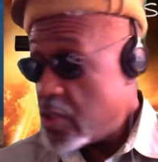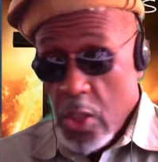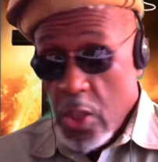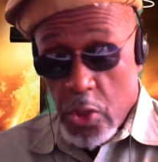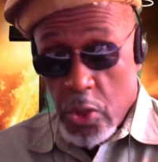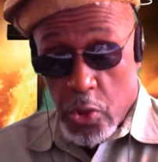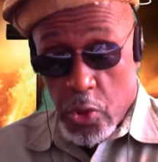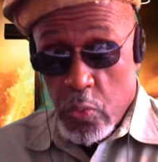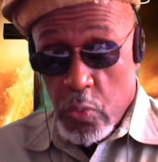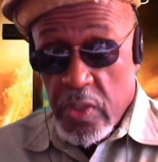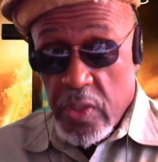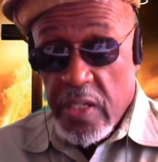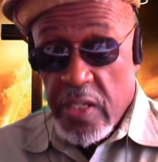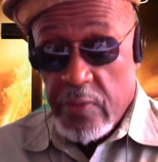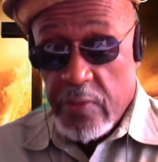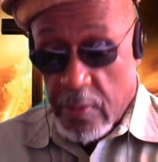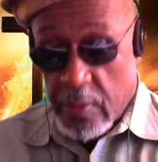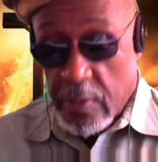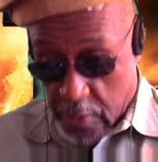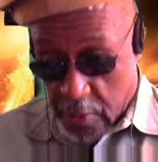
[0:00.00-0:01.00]
You give them
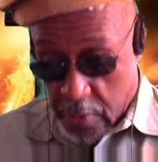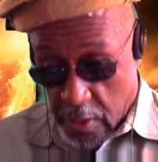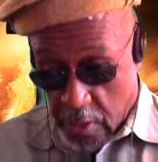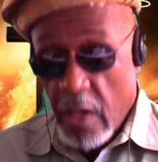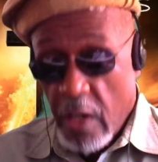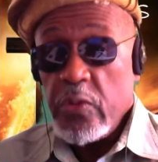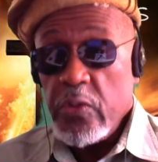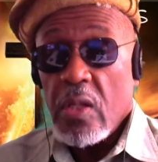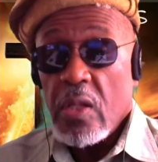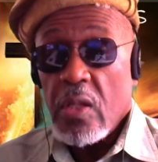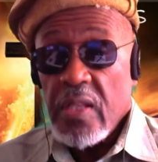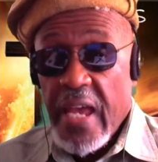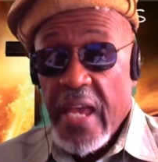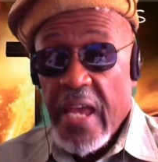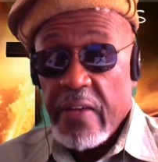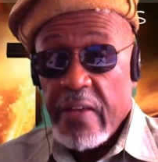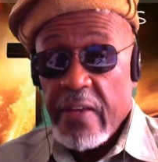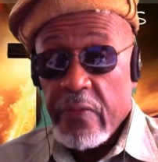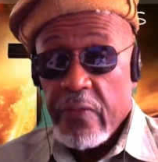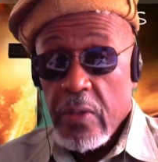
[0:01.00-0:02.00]
of your life
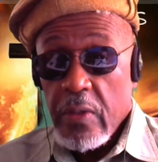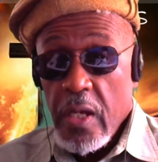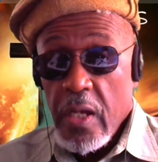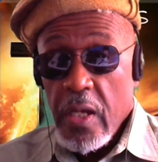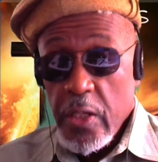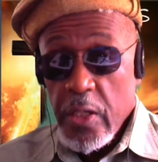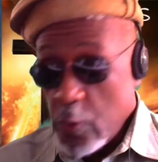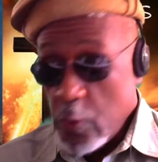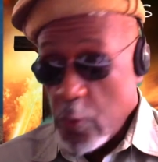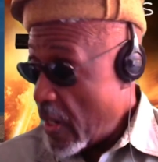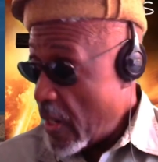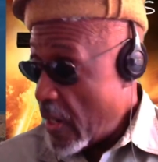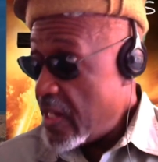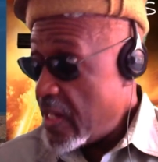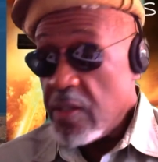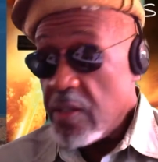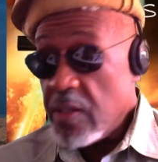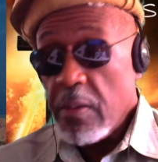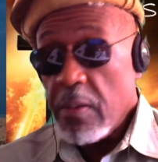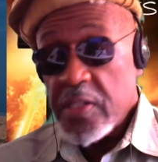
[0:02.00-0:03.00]
to raise them and
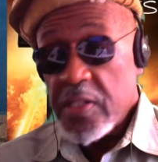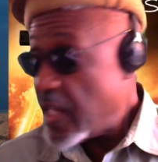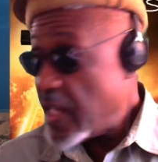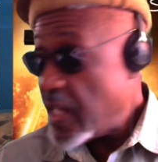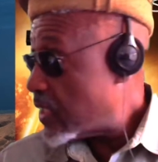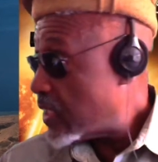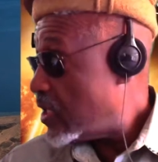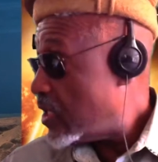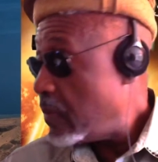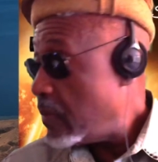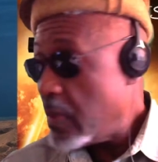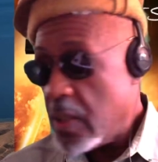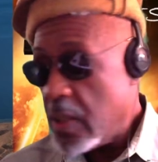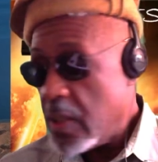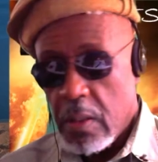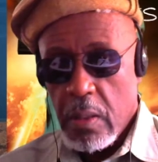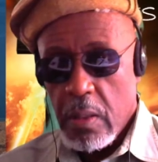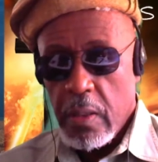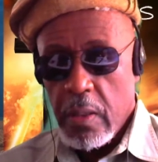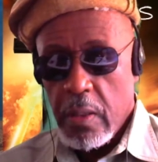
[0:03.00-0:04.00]
protect them
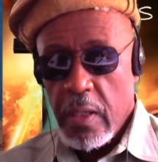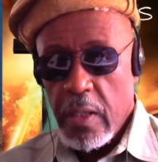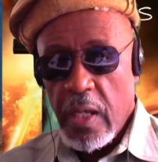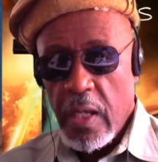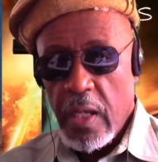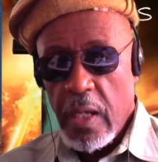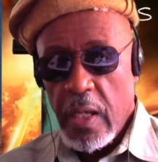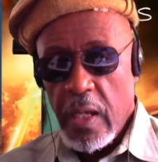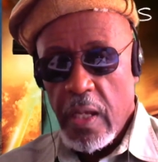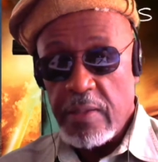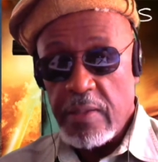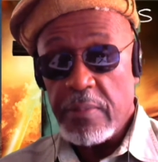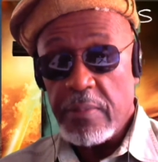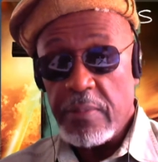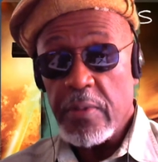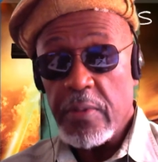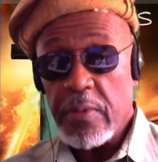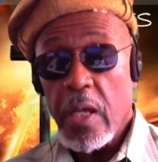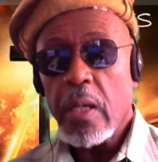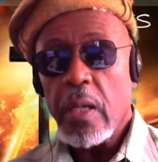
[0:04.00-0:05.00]
and them
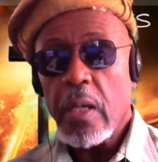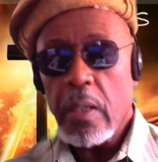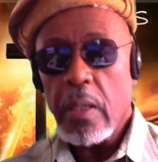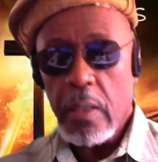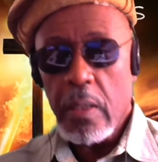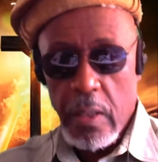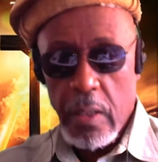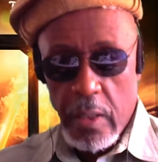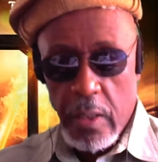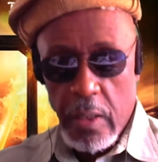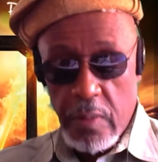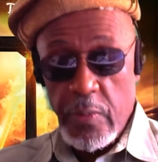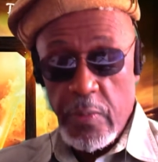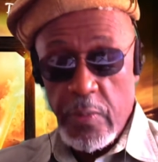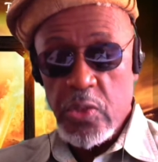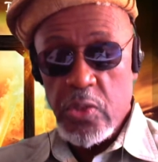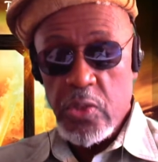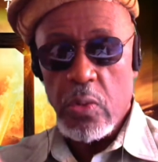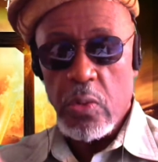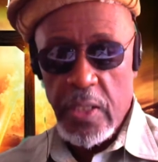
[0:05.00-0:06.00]
to
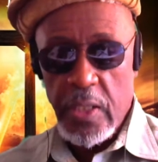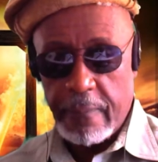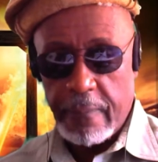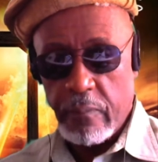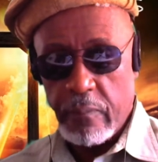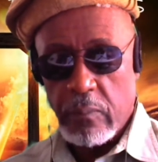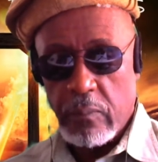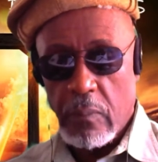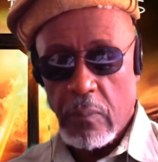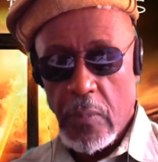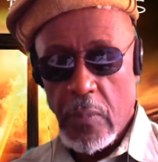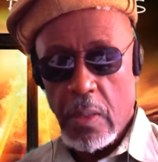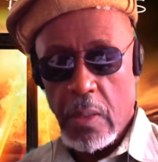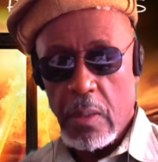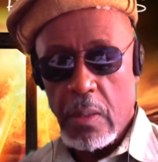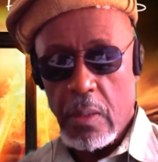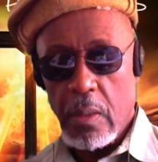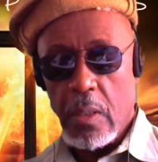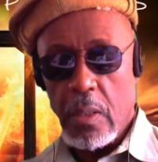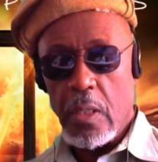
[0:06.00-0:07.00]
maturity.
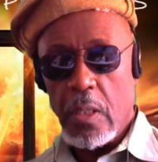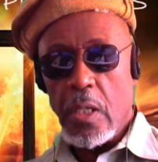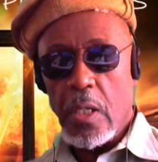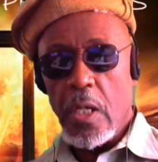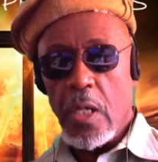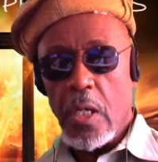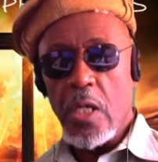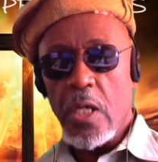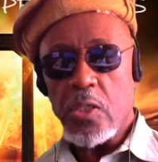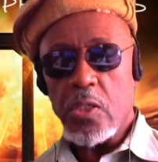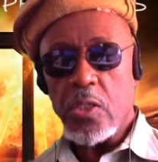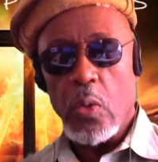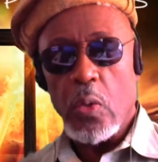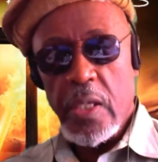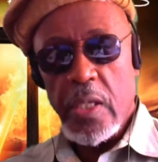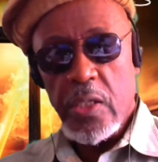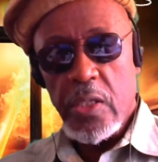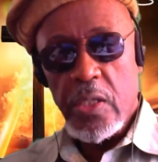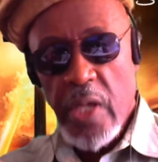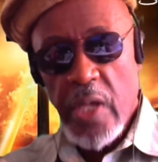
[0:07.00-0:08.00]
So
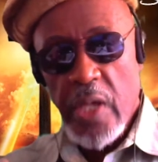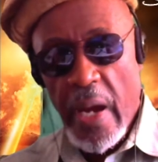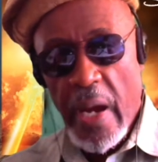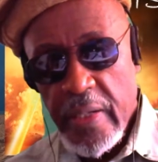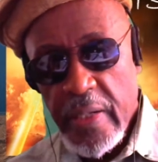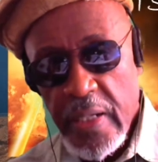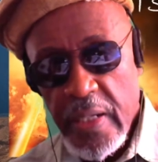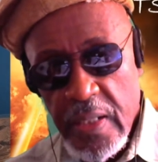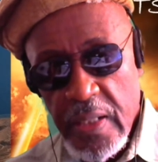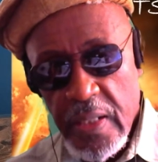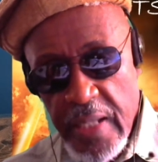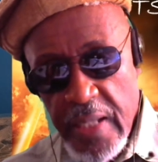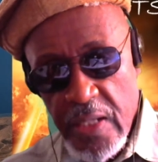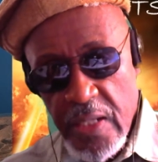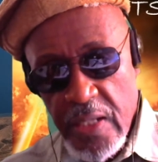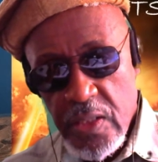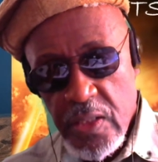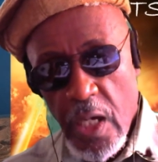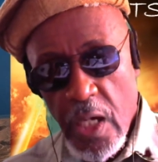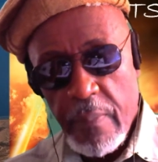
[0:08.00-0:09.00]
charity, that's
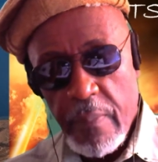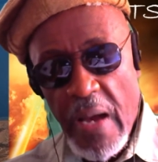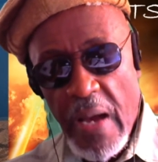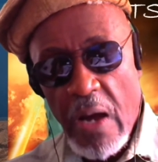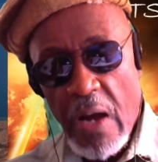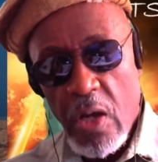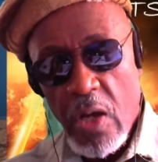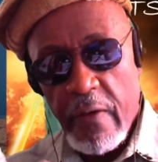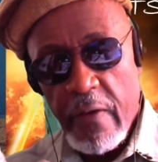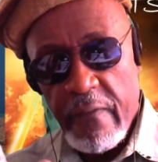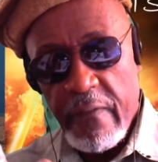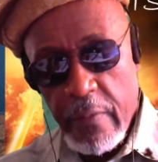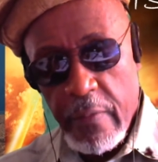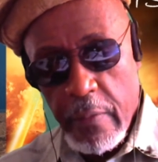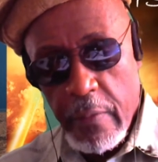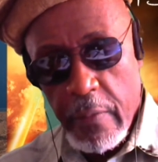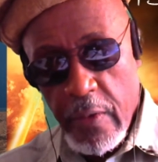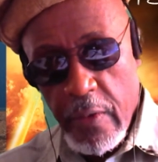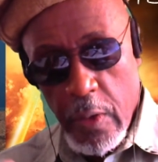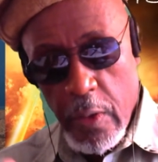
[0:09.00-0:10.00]
about
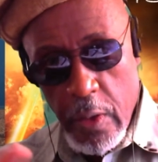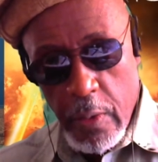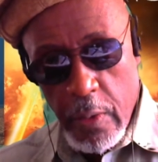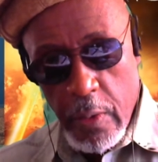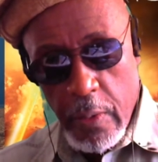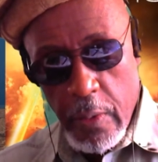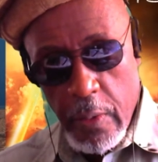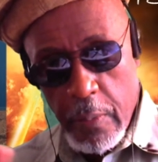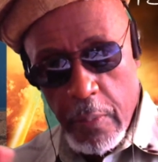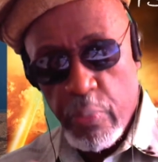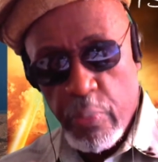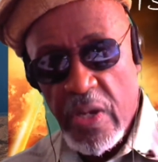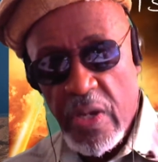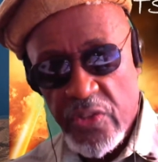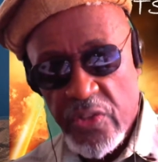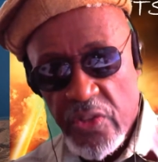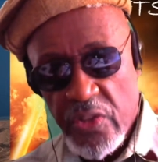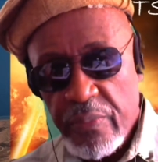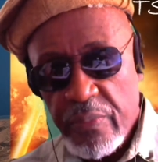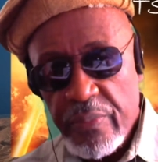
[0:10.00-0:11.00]
pressure,
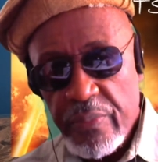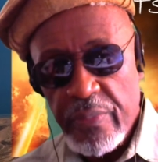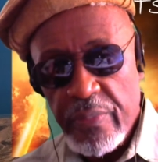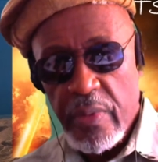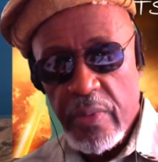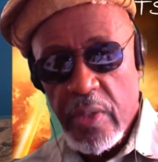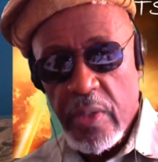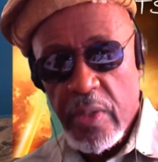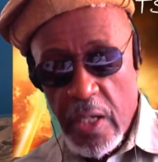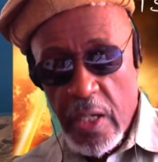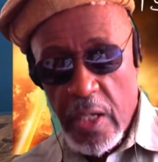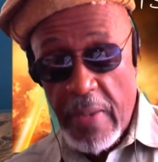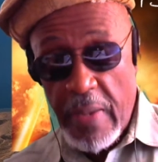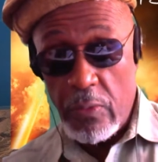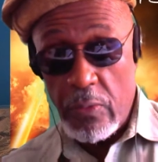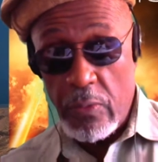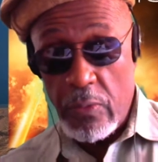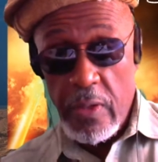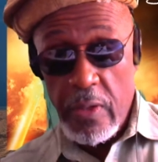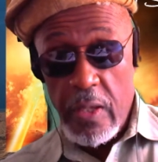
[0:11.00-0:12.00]
about
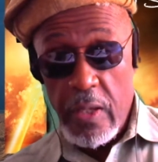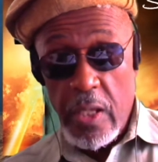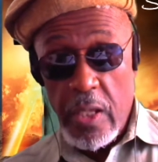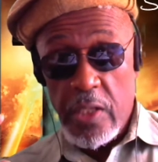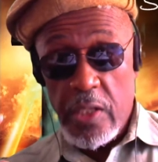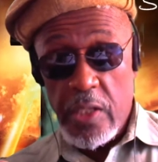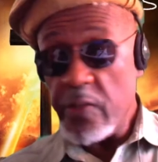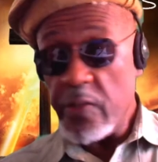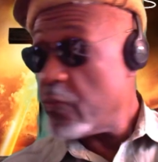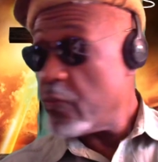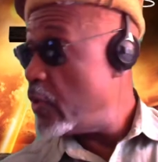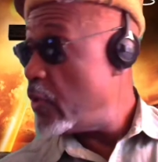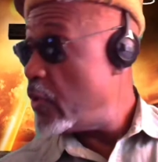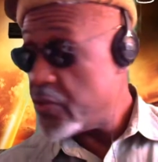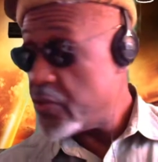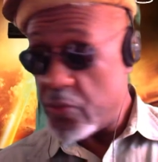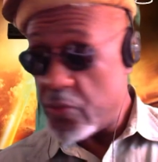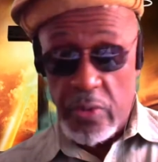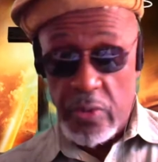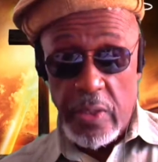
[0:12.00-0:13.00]
differential
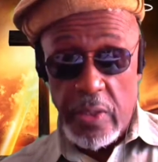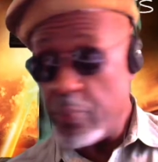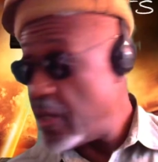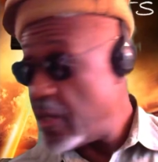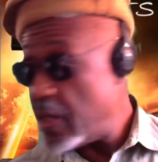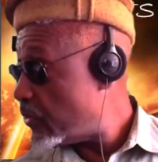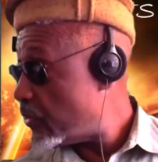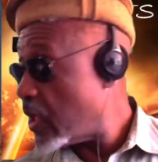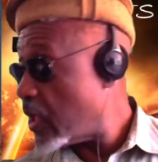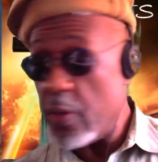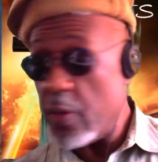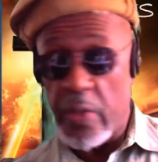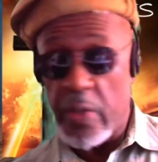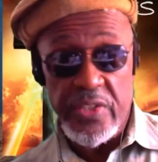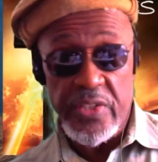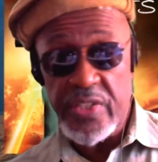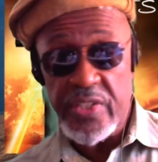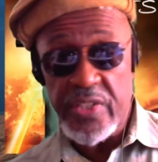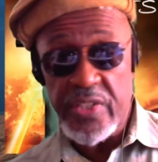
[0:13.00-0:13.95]
and pressure currents.